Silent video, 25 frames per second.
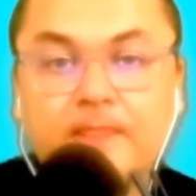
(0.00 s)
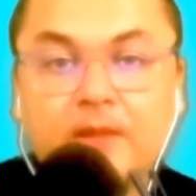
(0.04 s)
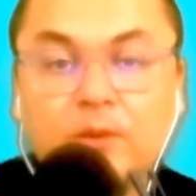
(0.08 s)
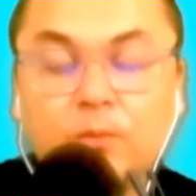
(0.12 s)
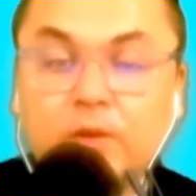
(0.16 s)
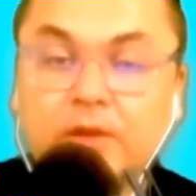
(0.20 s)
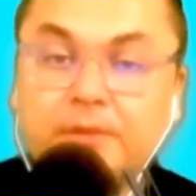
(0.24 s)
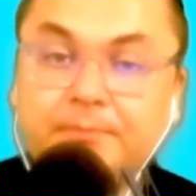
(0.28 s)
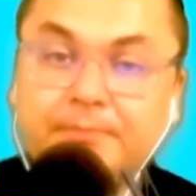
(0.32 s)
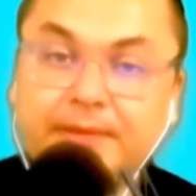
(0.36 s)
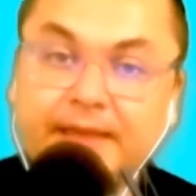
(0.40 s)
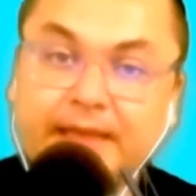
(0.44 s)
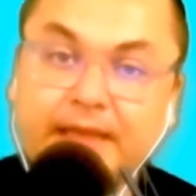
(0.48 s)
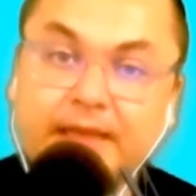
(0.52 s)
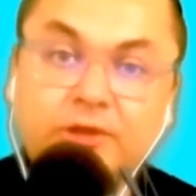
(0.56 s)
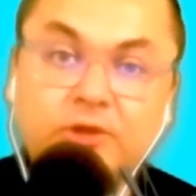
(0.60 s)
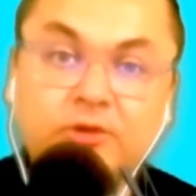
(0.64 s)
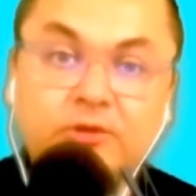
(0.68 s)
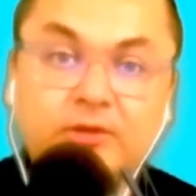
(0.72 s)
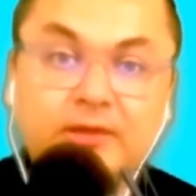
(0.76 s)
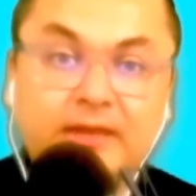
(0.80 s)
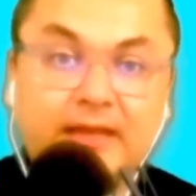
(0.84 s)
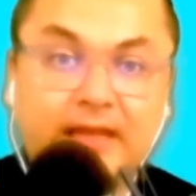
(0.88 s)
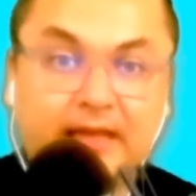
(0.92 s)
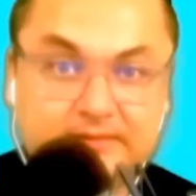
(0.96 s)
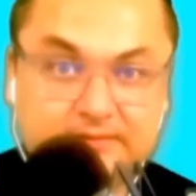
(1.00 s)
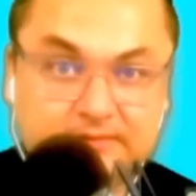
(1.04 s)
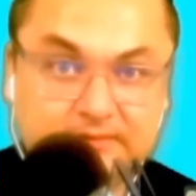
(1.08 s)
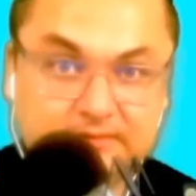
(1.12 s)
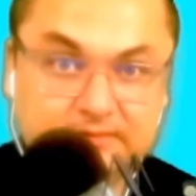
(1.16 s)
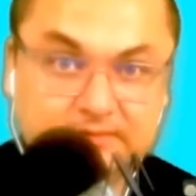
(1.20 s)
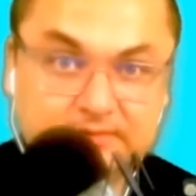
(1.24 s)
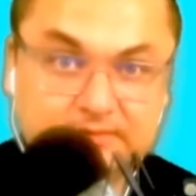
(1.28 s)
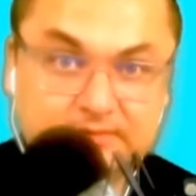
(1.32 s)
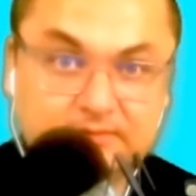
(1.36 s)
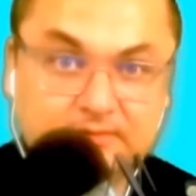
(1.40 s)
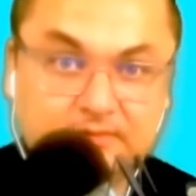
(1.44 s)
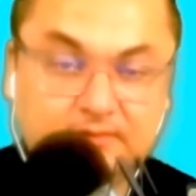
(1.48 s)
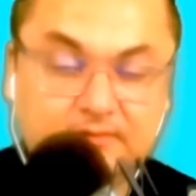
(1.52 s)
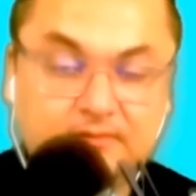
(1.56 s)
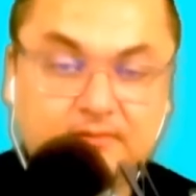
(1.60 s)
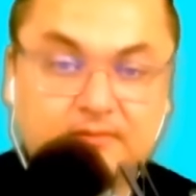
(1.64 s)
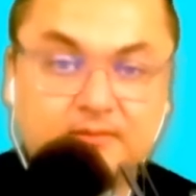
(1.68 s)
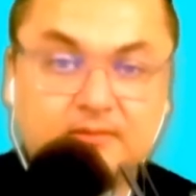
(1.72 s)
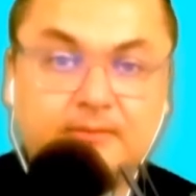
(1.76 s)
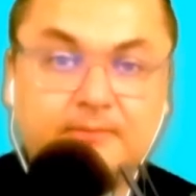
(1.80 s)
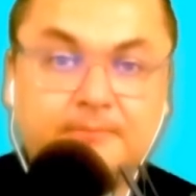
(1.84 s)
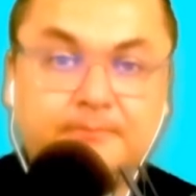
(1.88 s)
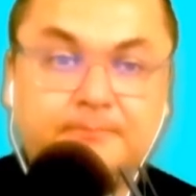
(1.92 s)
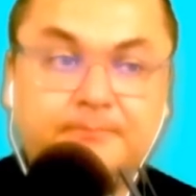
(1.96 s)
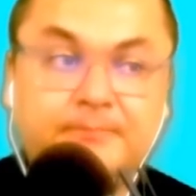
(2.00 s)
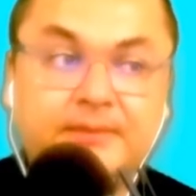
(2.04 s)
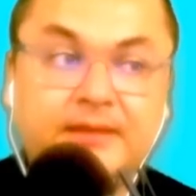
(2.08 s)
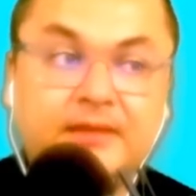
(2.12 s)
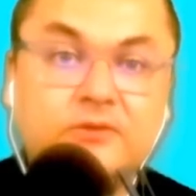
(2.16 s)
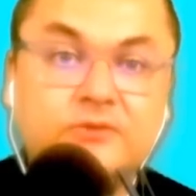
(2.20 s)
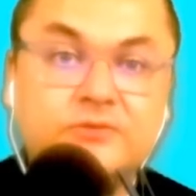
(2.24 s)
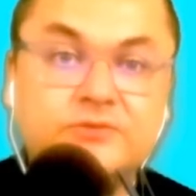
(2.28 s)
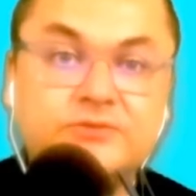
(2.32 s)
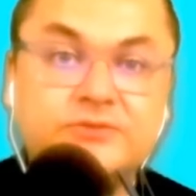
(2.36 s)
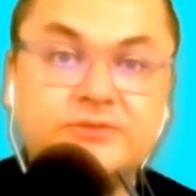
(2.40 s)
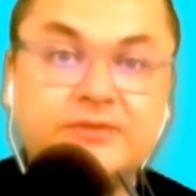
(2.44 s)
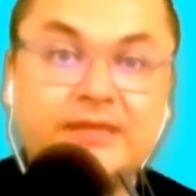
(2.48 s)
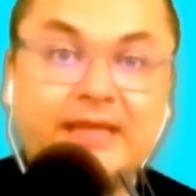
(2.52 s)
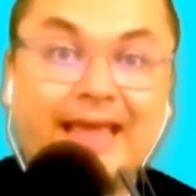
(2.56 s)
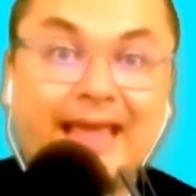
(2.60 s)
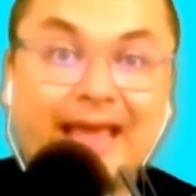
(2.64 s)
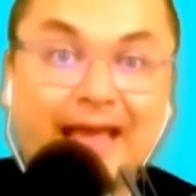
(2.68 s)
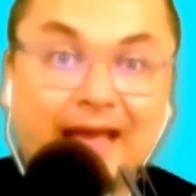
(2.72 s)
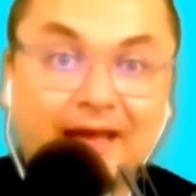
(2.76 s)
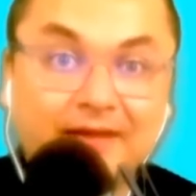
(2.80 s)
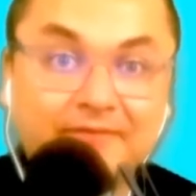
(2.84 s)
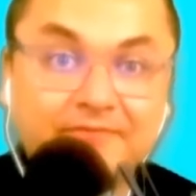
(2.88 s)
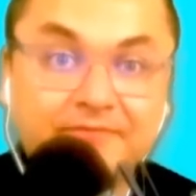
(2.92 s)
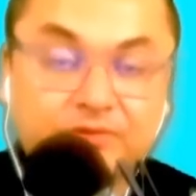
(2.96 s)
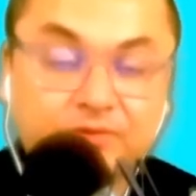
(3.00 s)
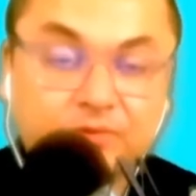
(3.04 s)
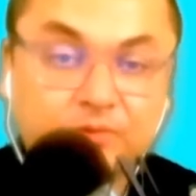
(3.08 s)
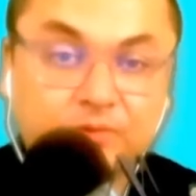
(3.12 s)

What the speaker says: will be in your classes because they have